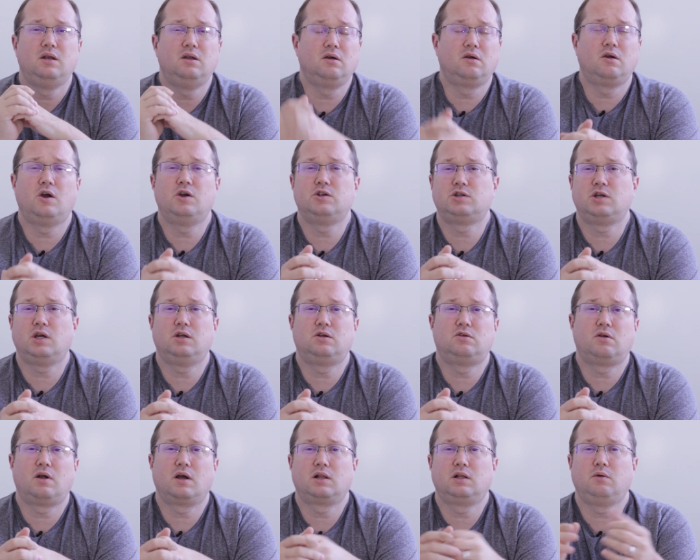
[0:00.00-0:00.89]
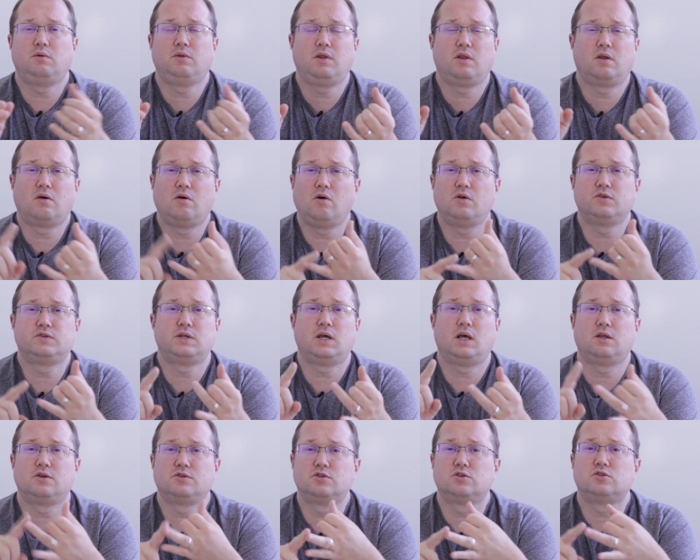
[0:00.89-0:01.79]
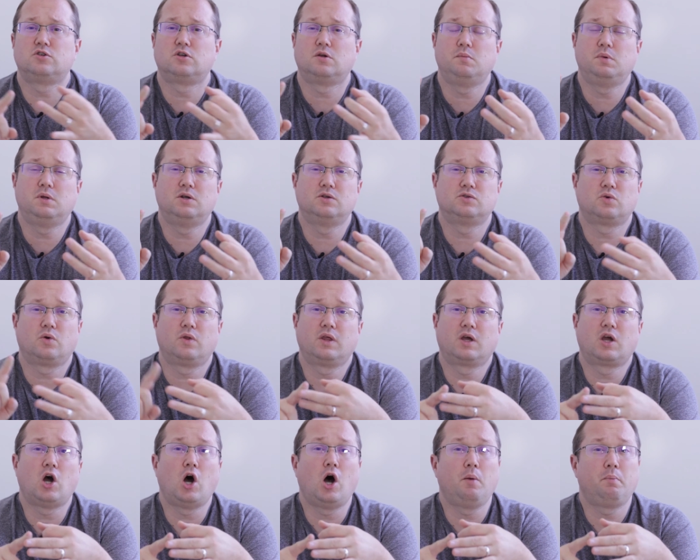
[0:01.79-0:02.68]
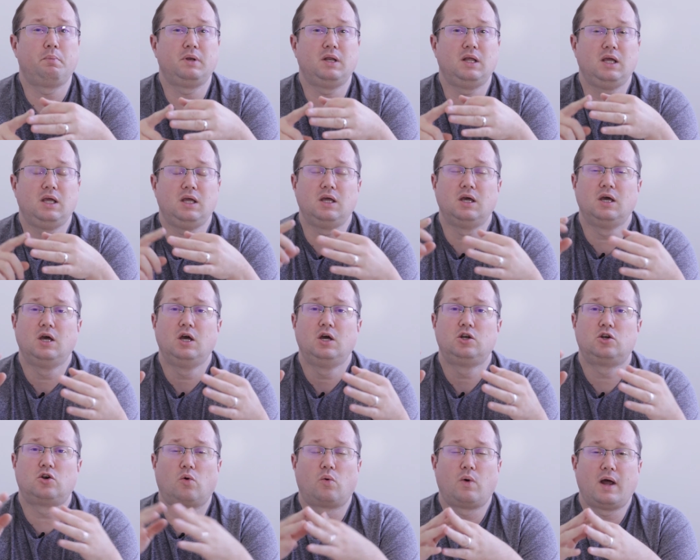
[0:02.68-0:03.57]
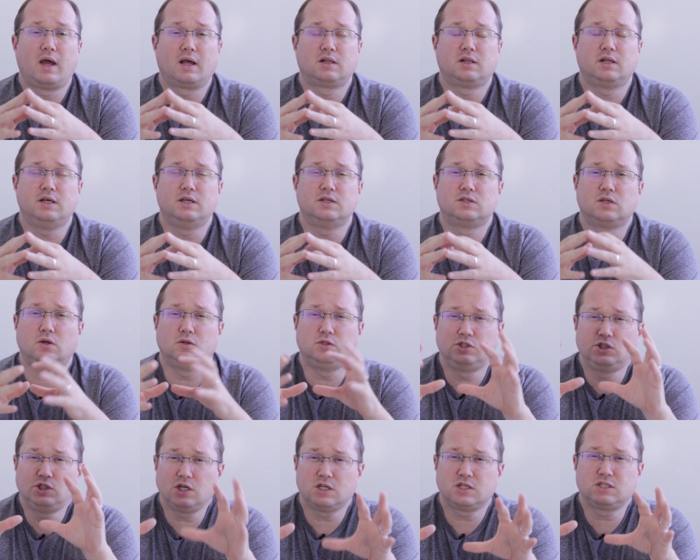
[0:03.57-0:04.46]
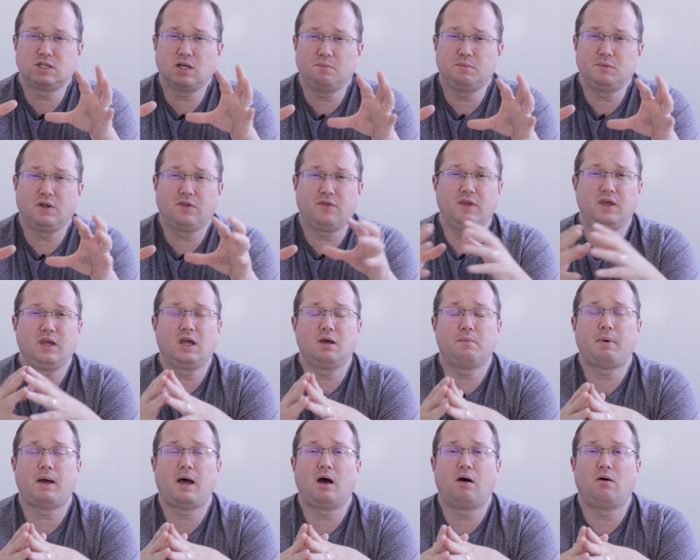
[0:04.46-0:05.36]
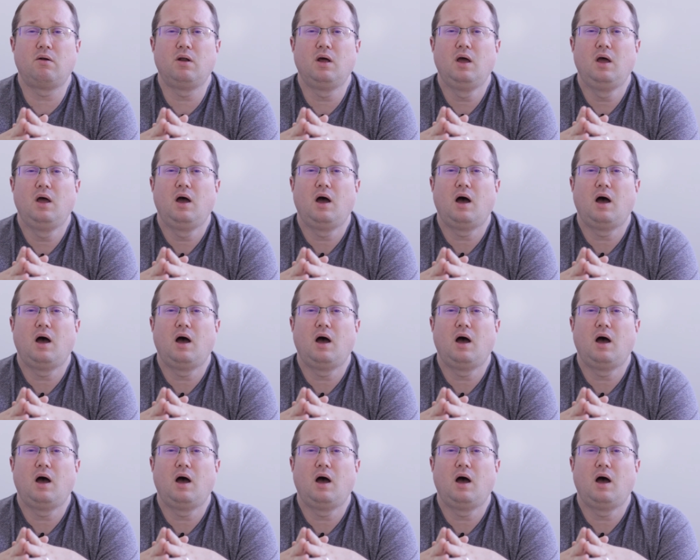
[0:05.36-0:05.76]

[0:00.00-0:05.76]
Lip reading: negotiate directly with either wholesalers, distributors, or the company directly. So just something to think about.